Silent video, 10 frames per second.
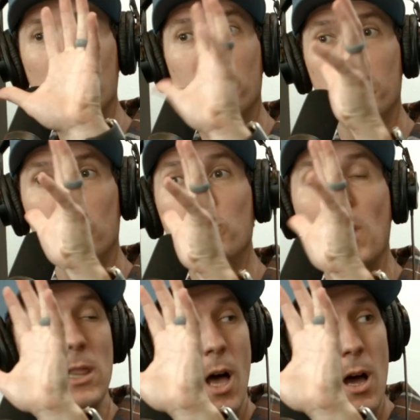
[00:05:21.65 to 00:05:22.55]
of who
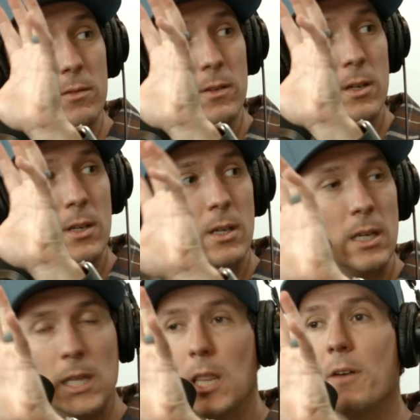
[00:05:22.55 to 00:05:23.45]
they love. He
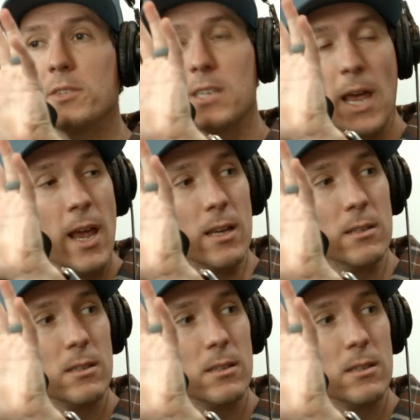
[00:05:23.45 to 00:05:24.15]
loves his hand.